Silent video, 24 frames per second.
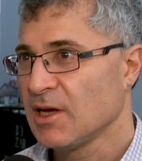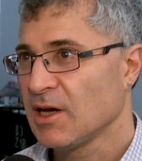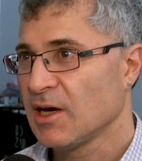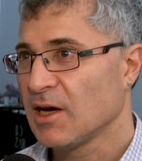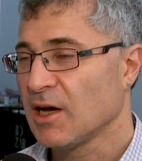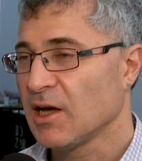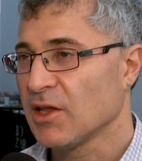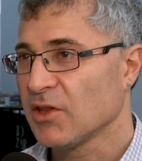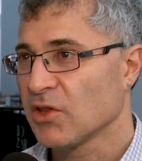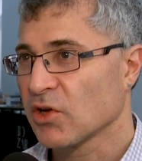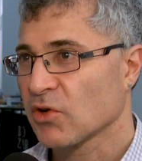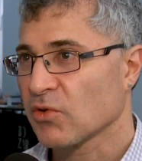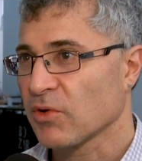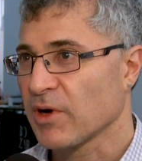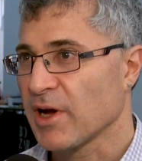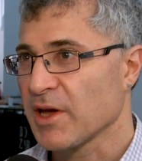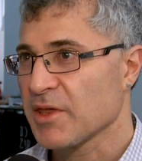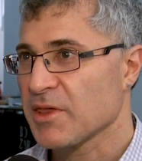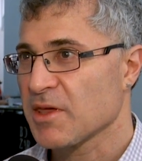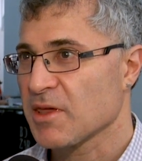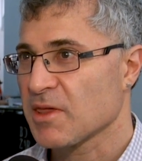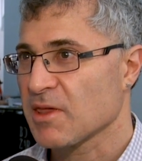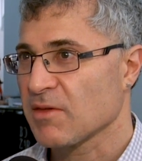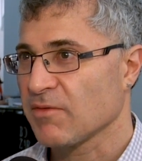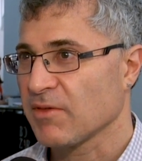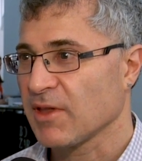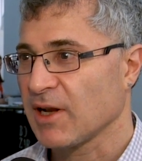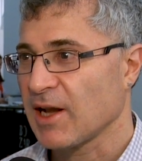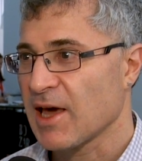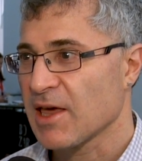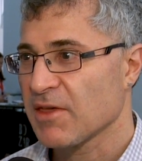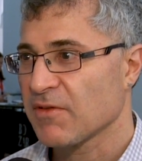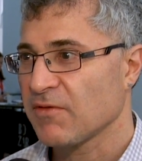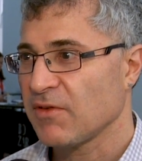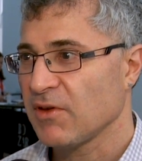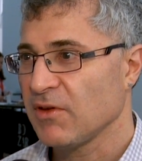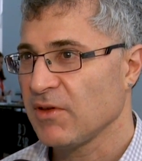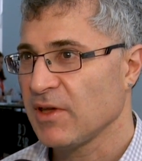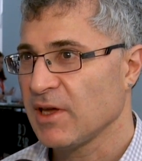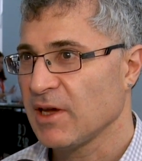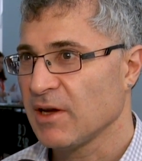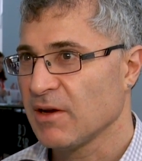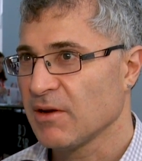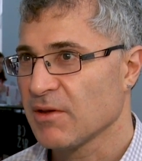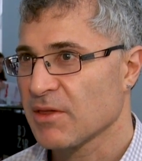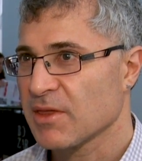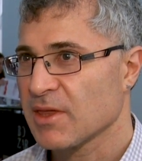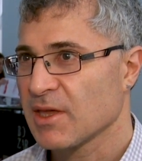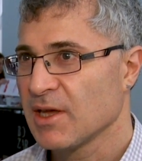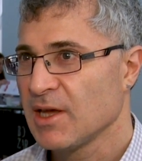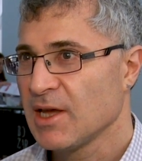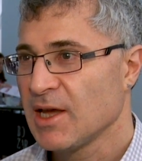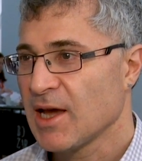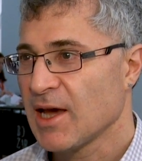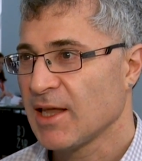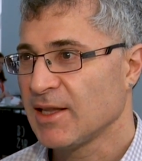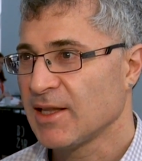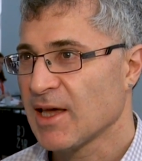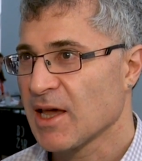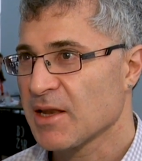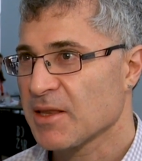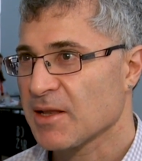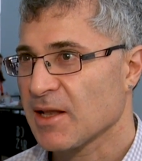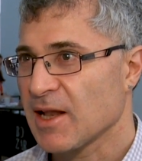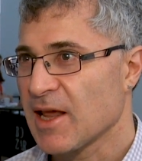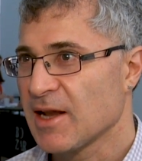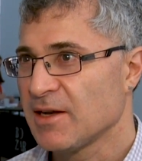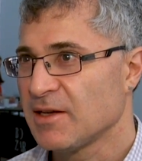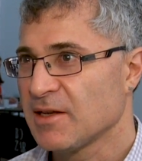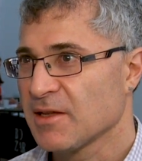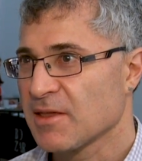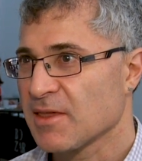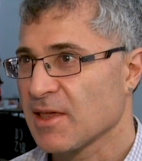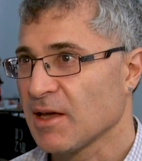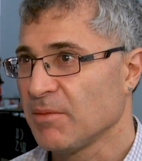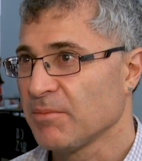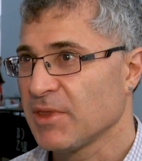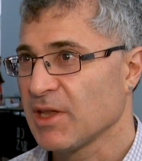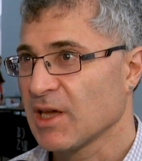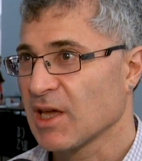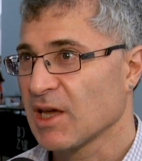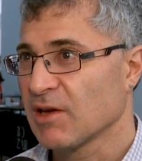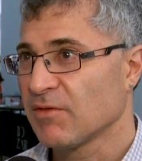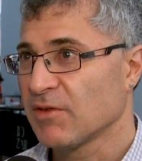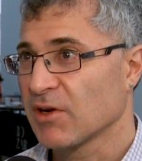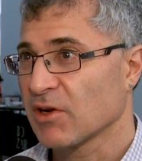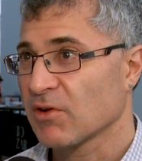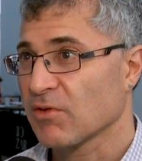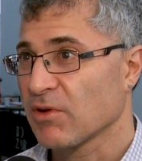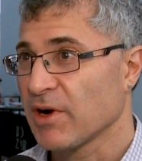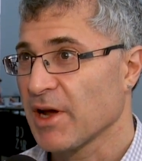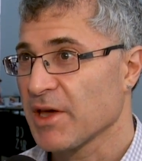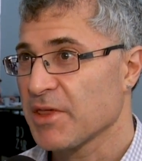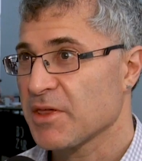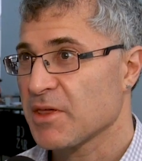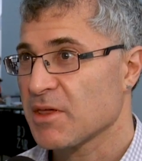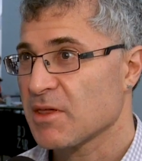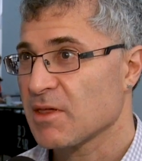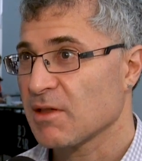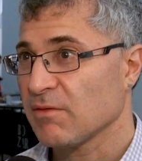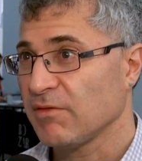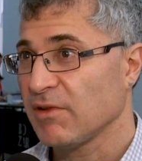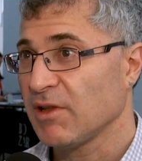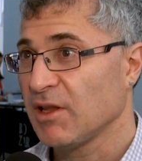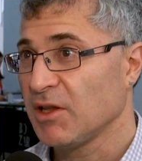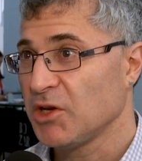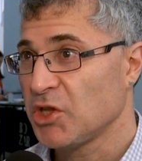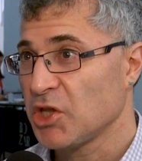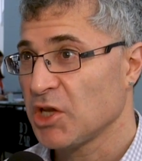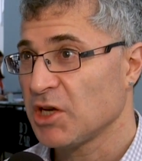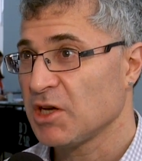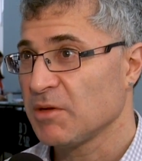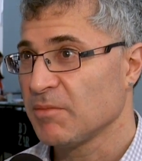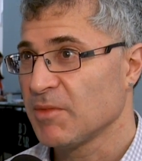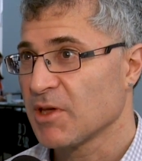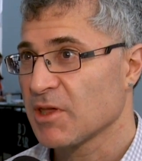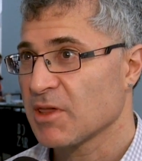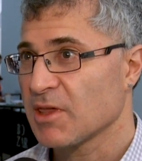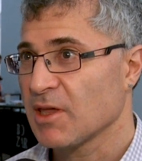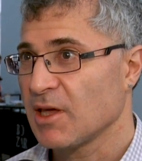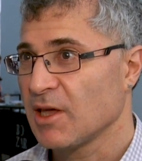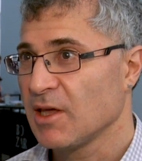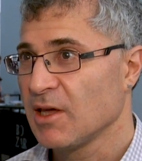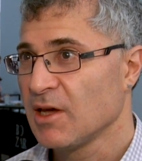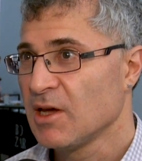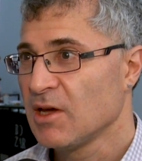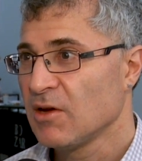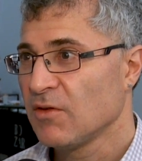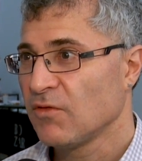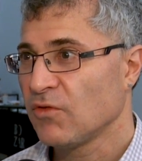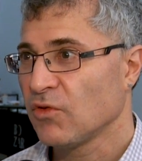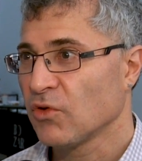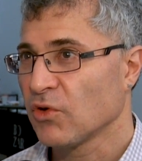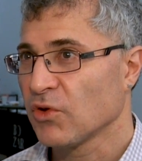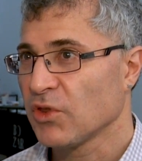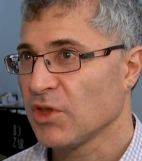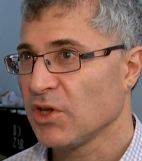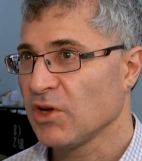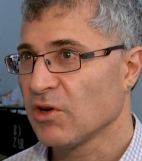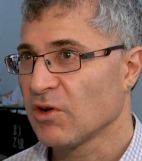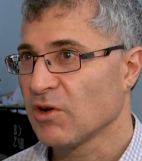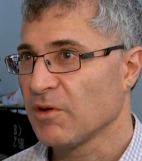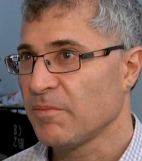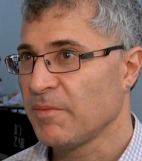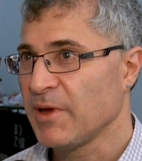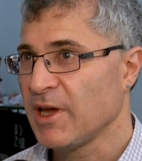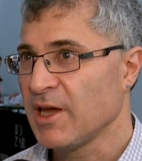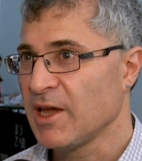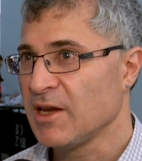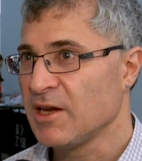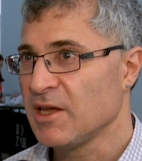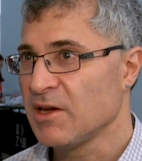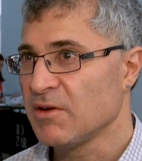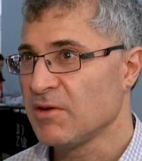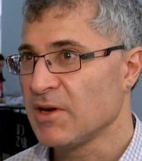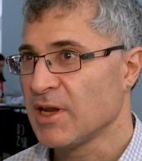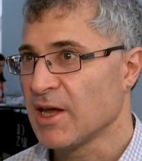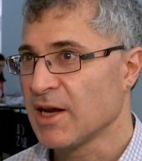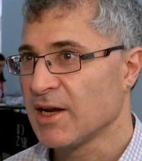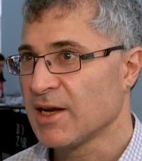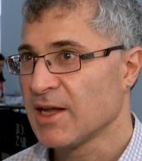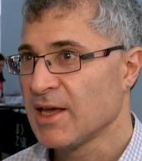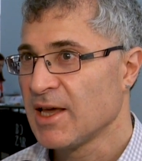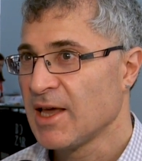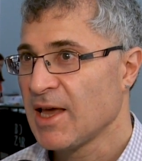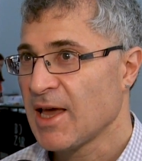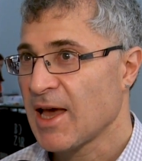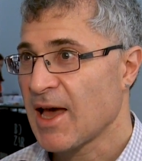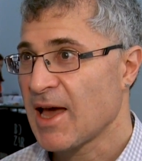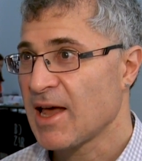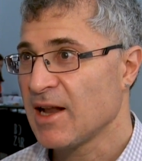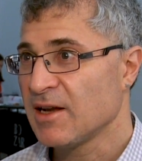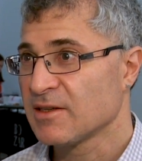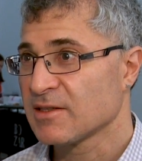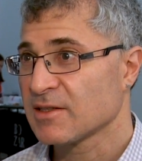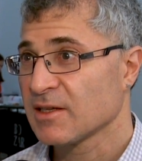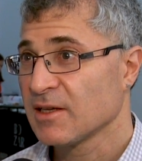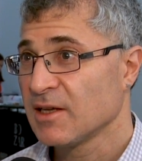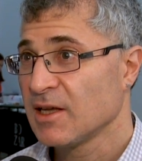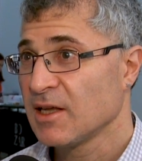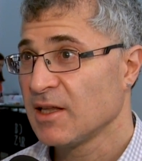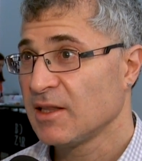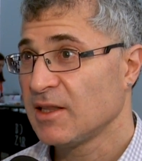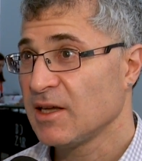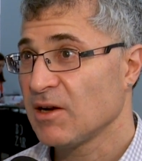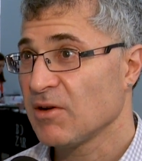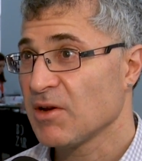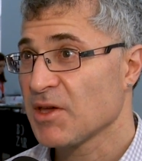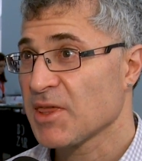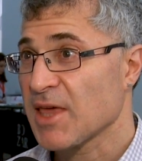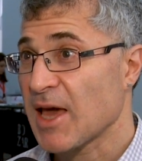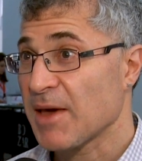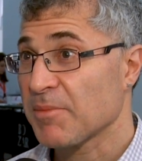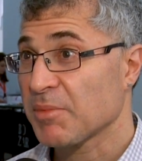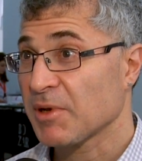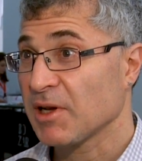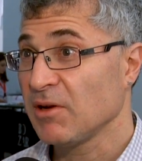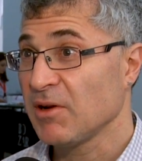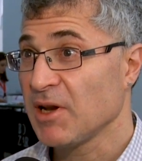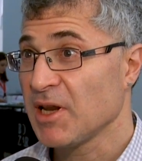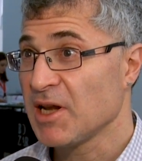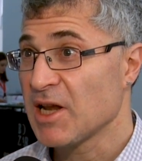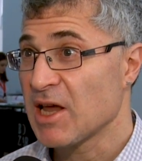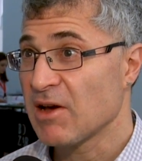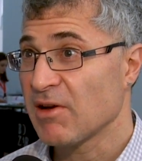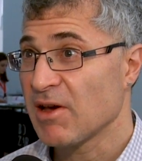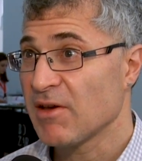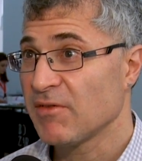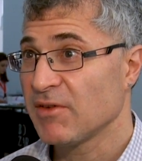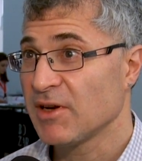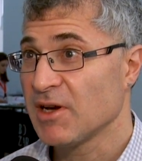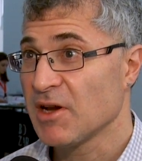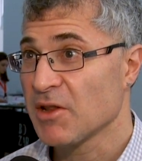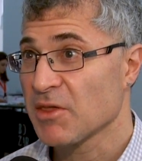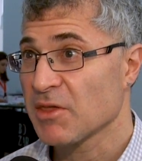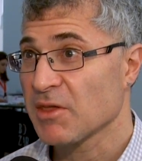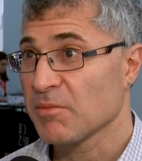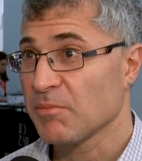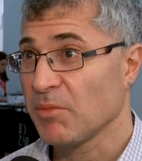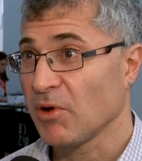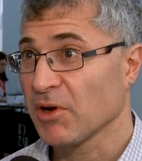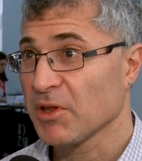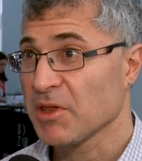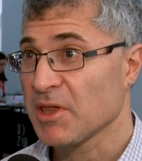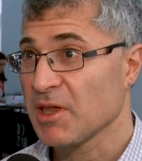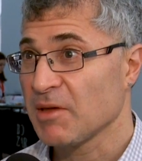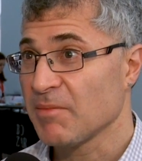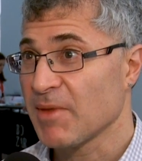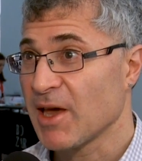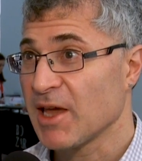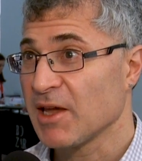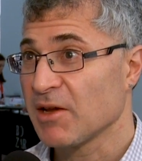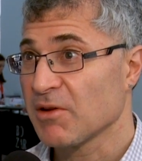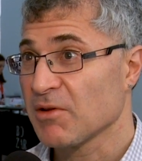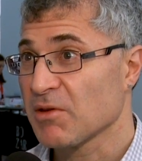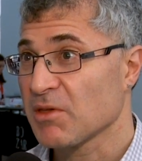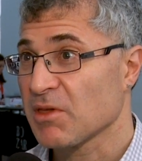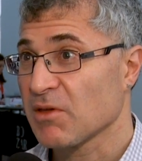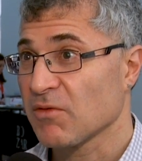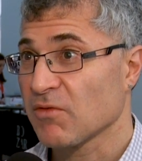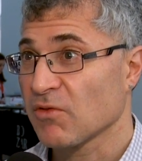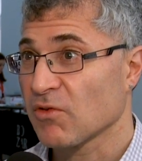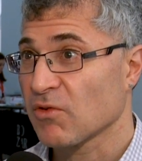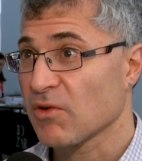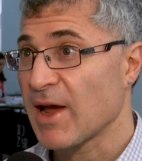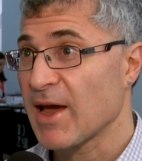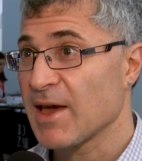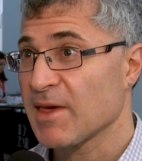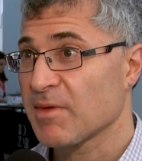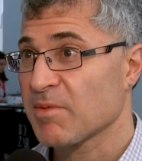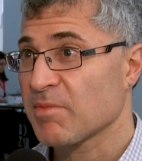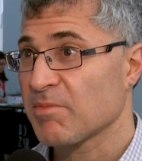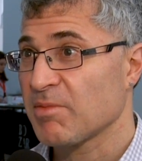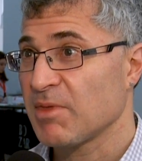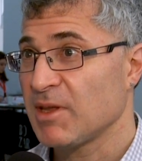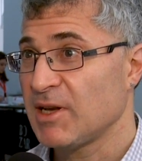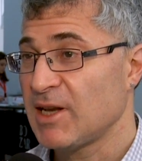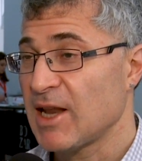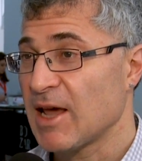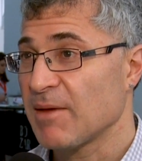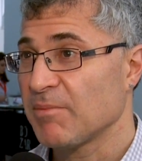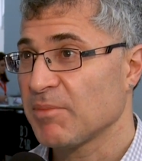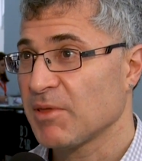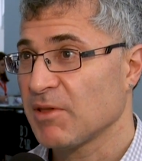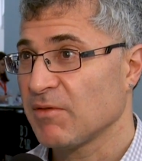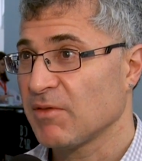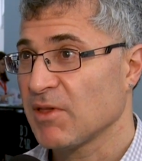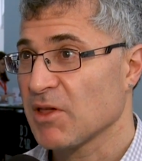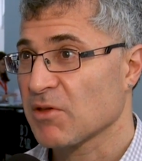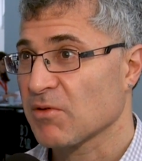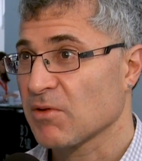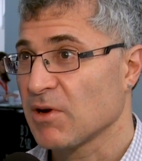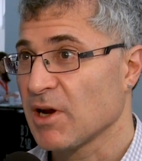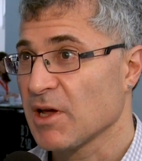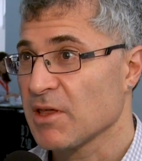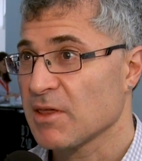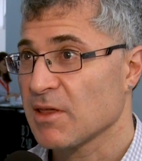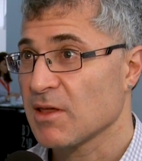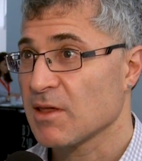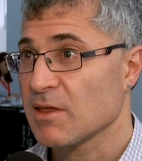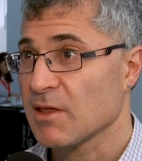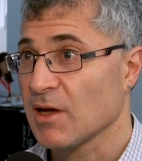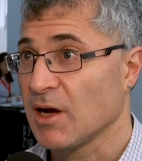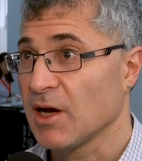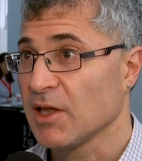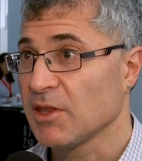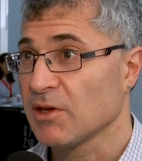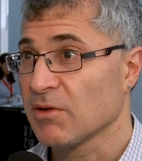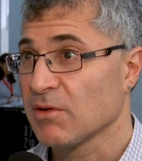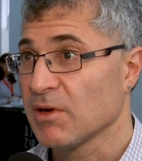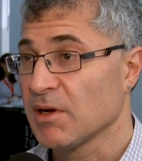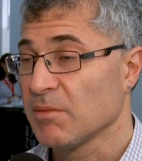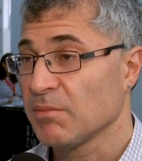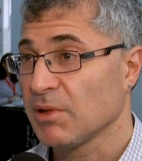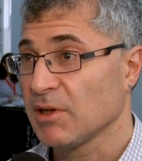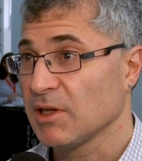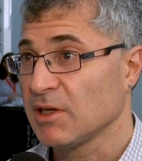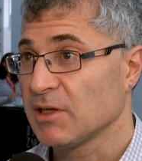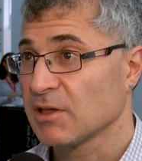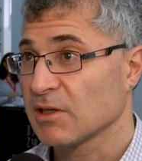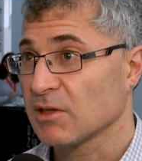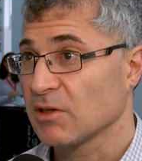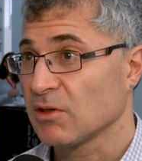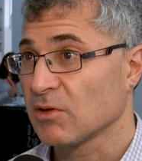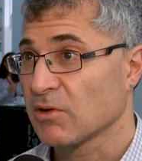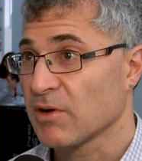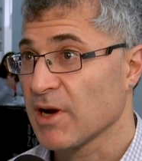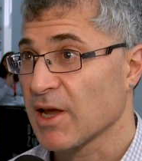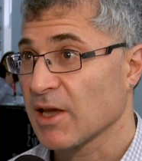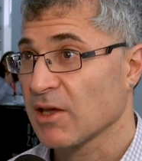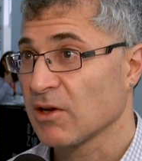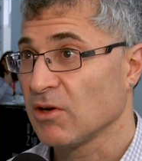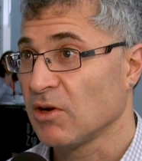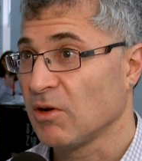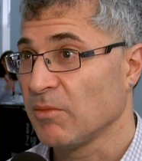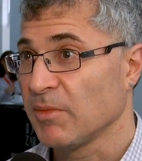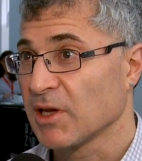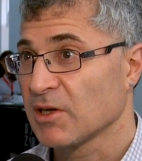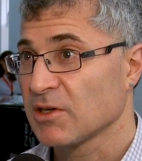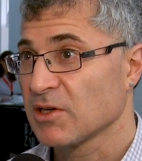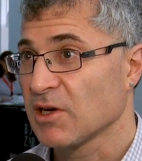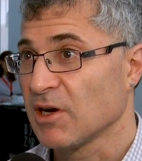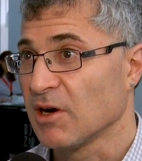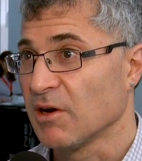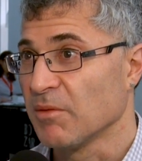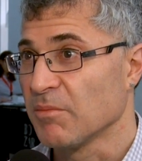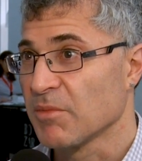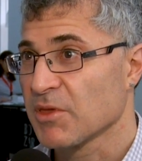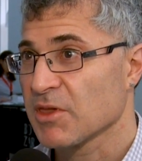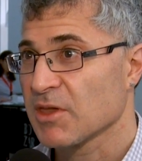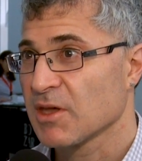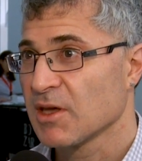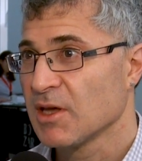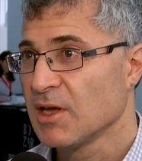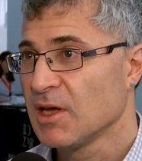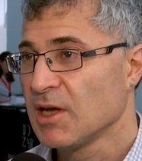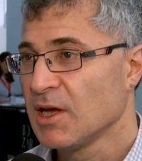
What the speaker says: the crisis of the last few years, and that's led to something of a crisis of legitimacy for the European Union. And there is absolutely no evidence that policymakers have grasped the depth of this crisis, either in political or economic terms.